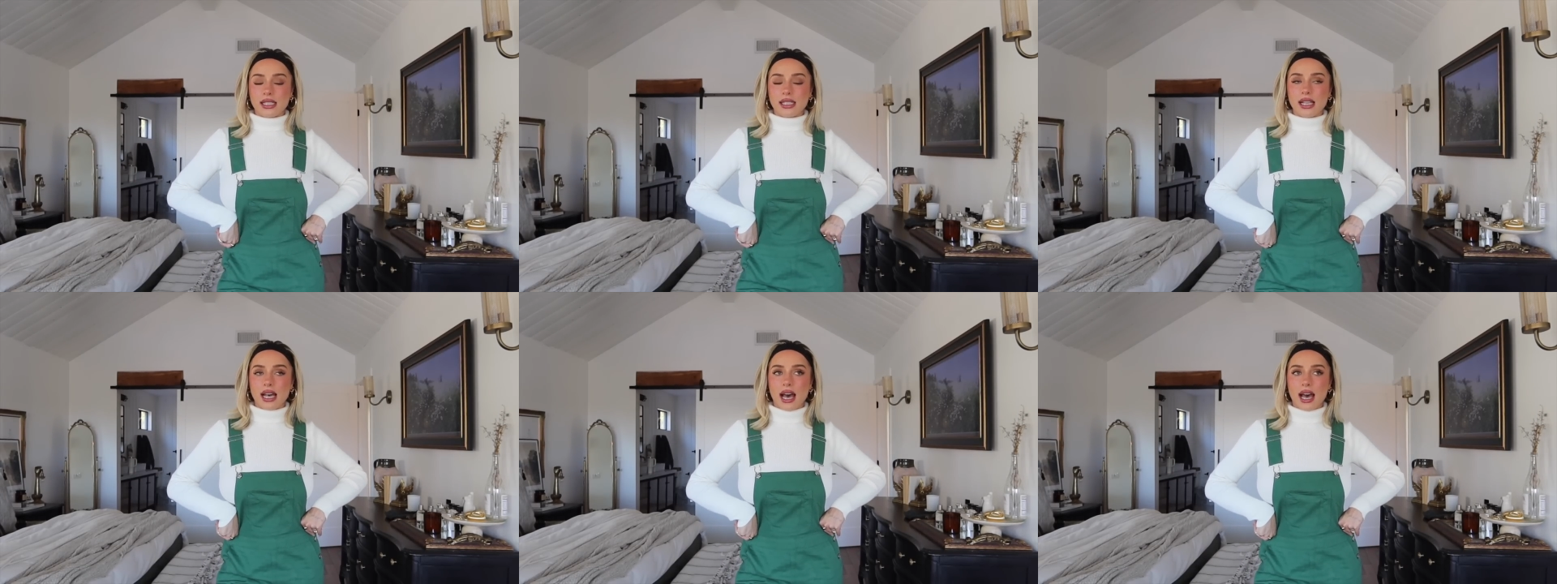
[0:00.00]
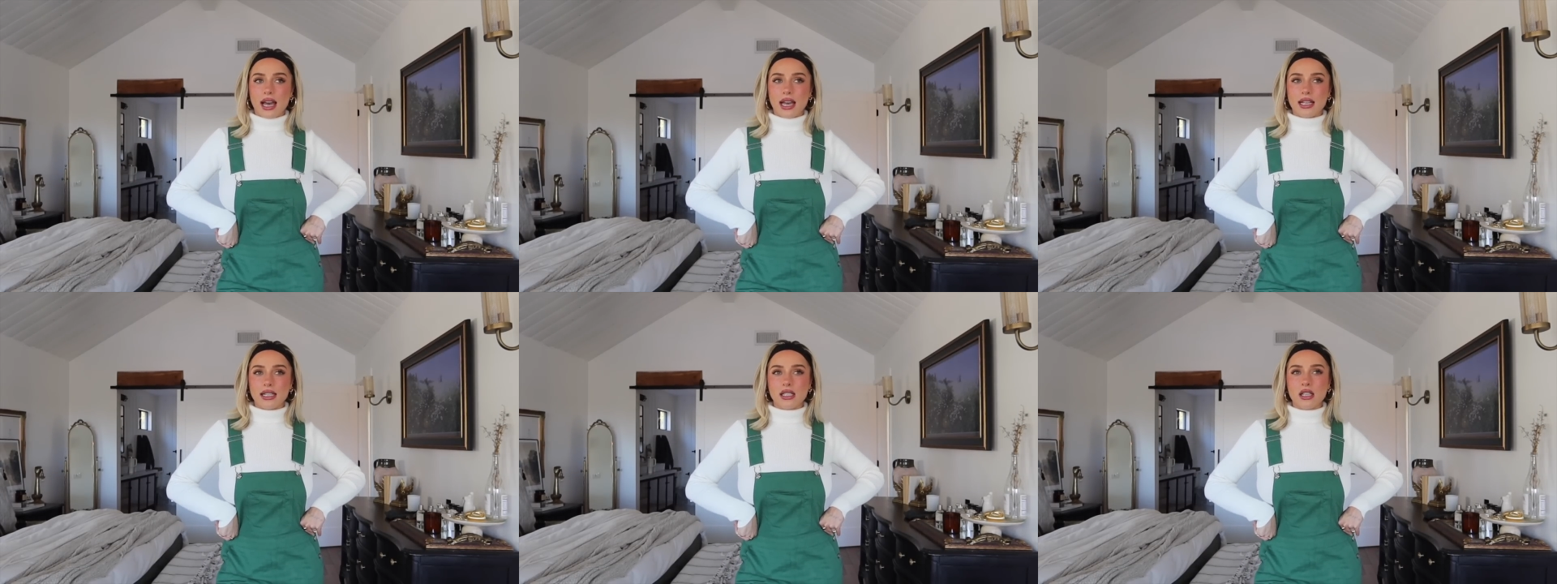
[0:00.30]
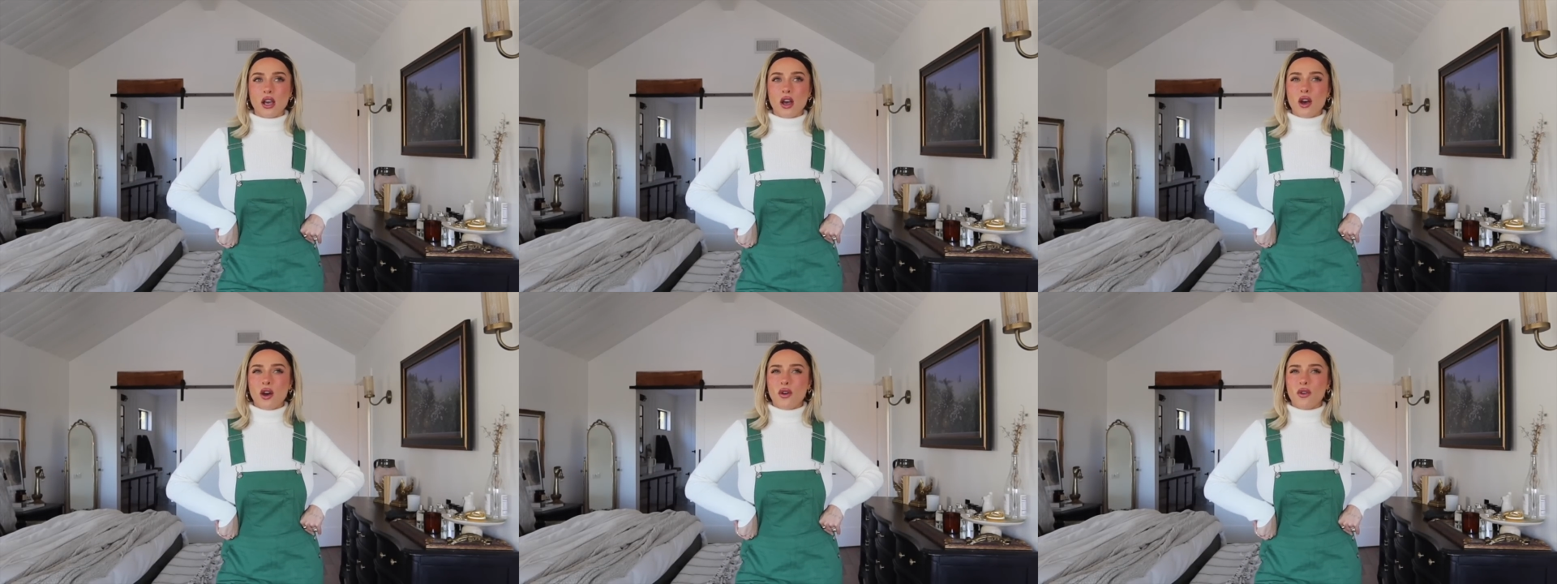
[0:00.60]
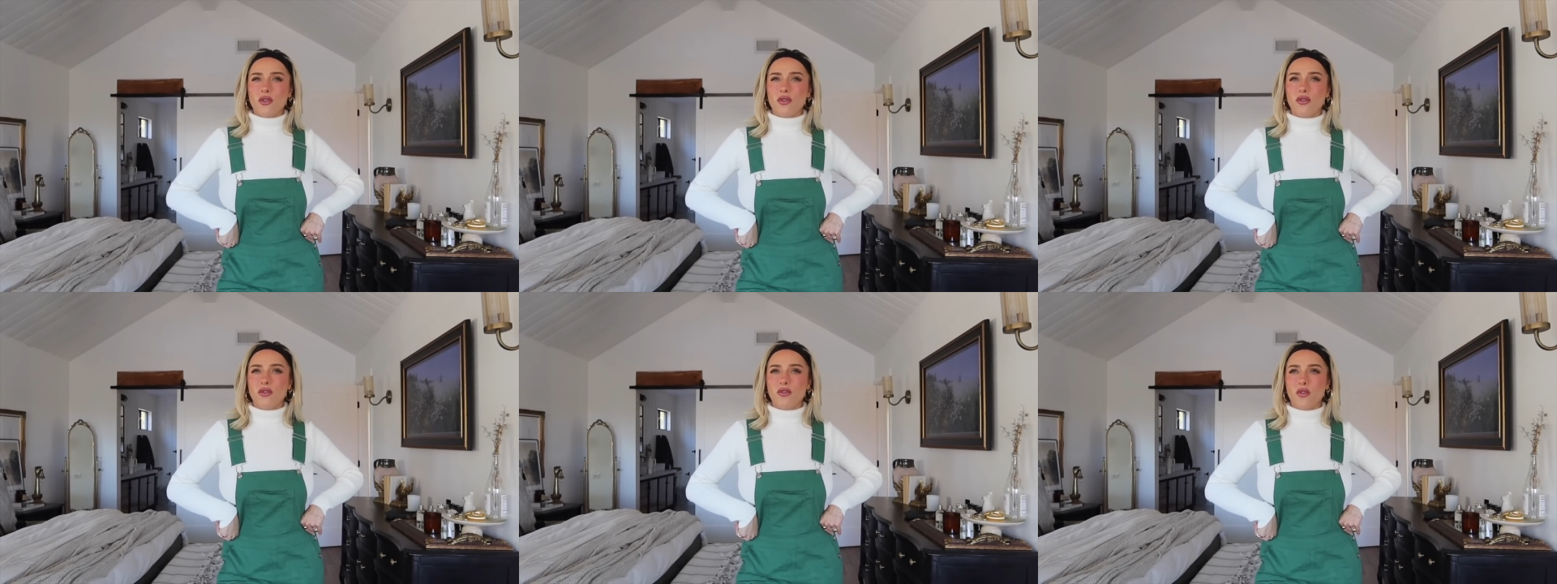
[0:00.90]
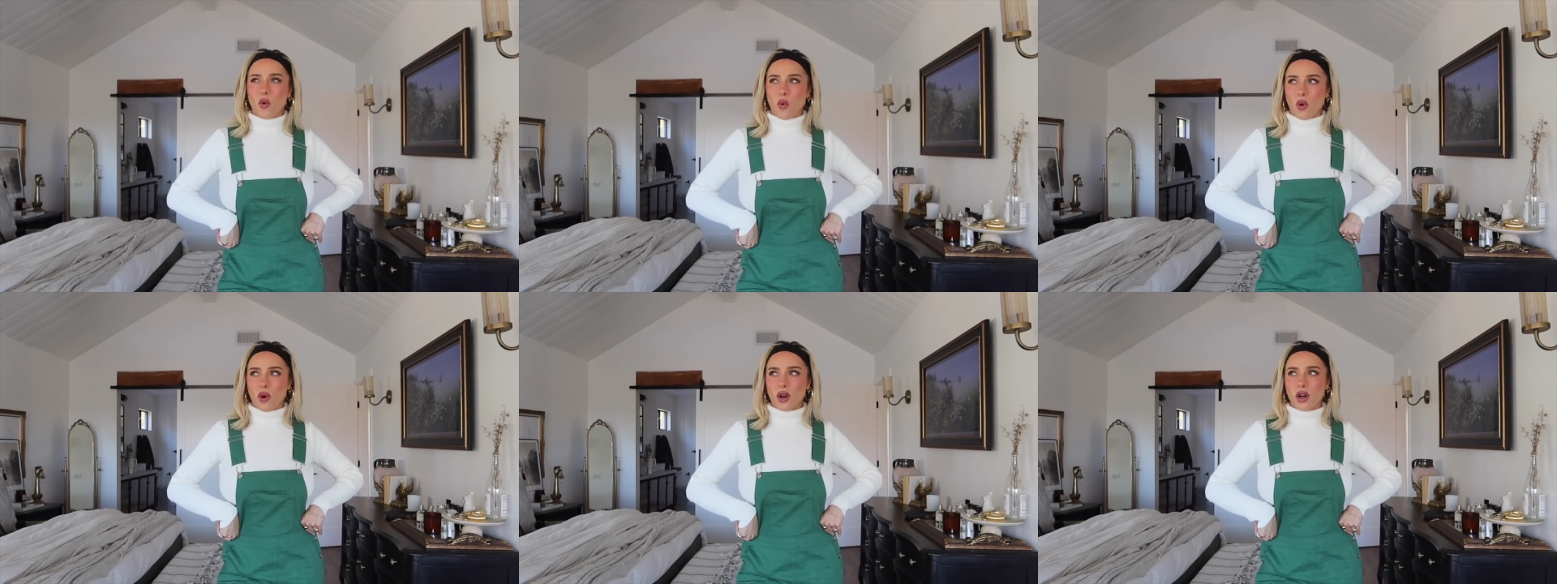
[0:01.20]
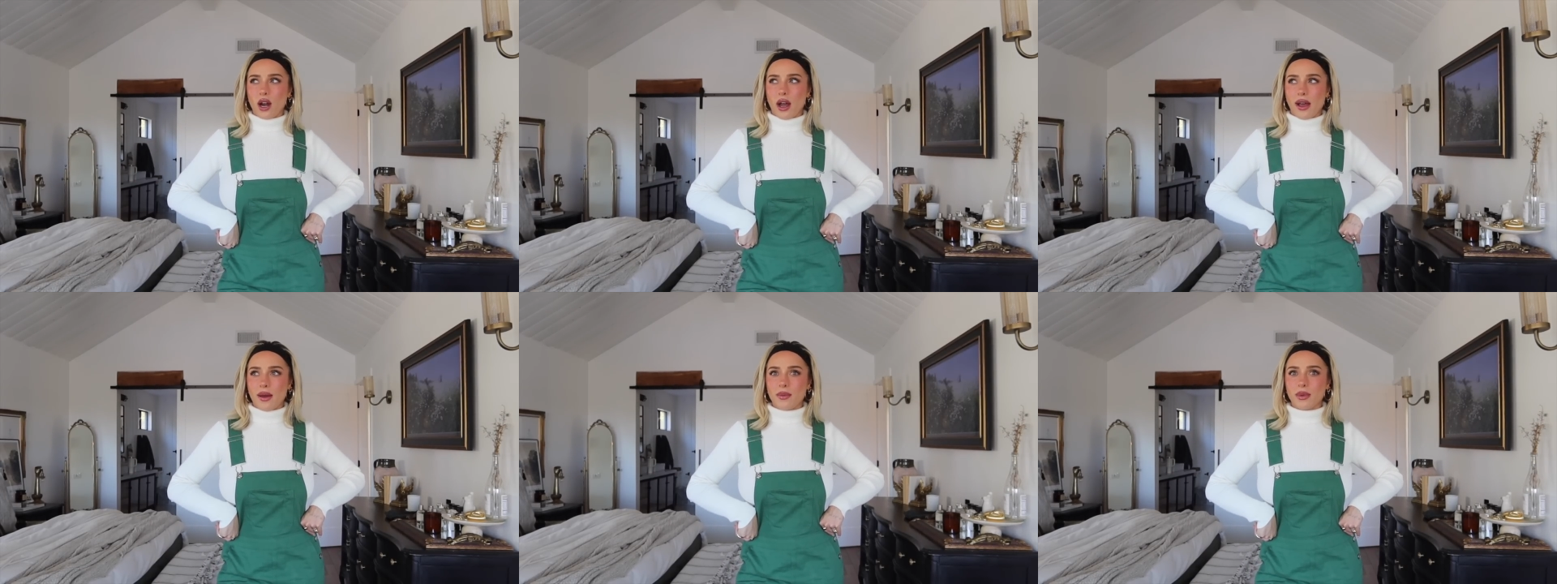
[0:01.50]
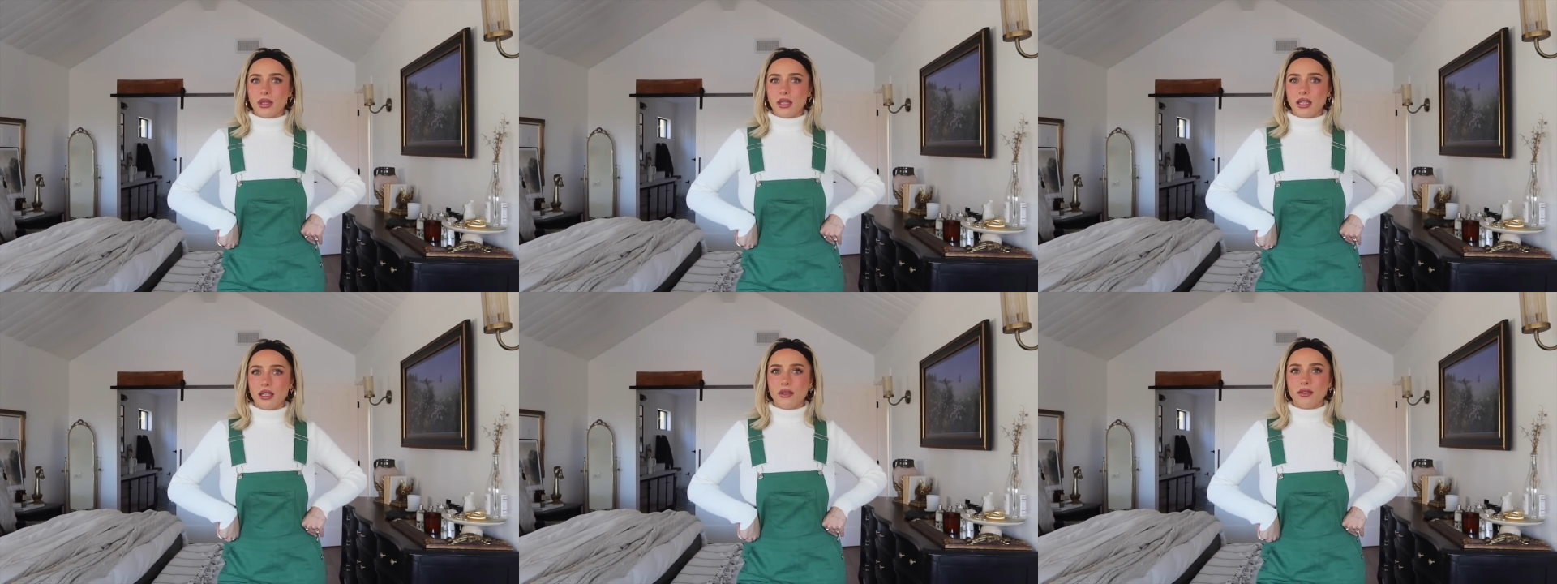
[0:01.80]
size four, I
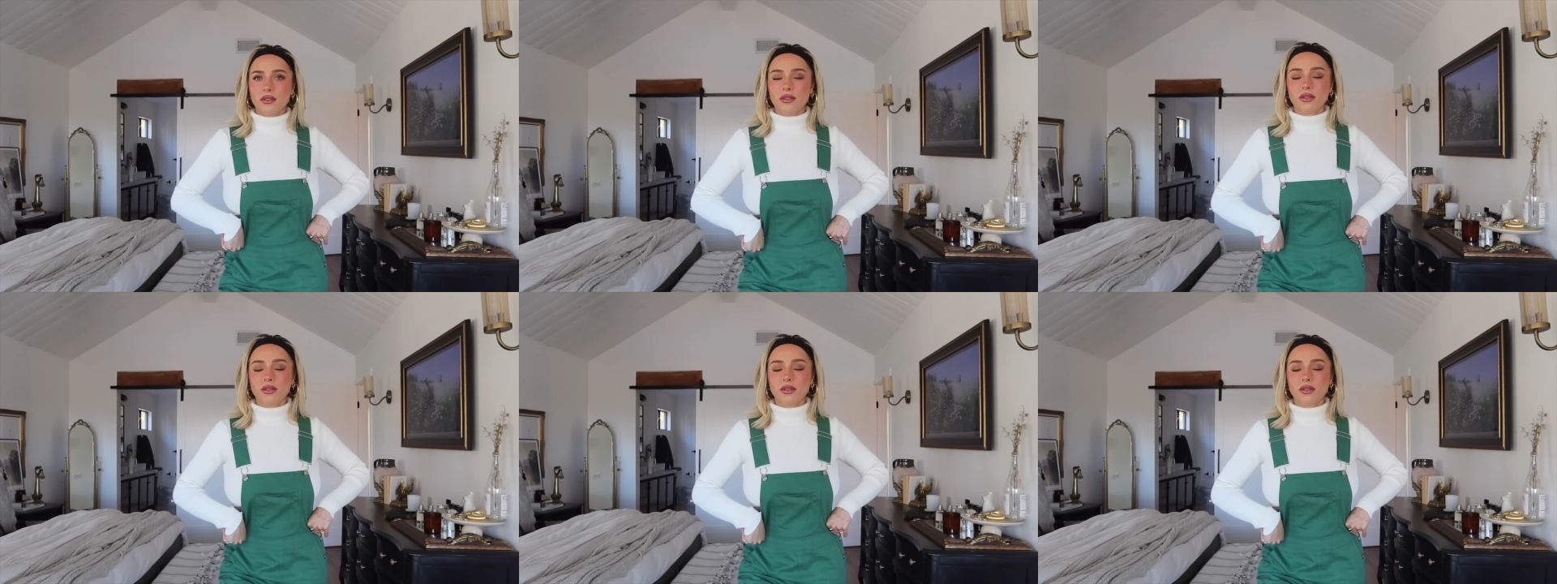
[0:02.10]
believe.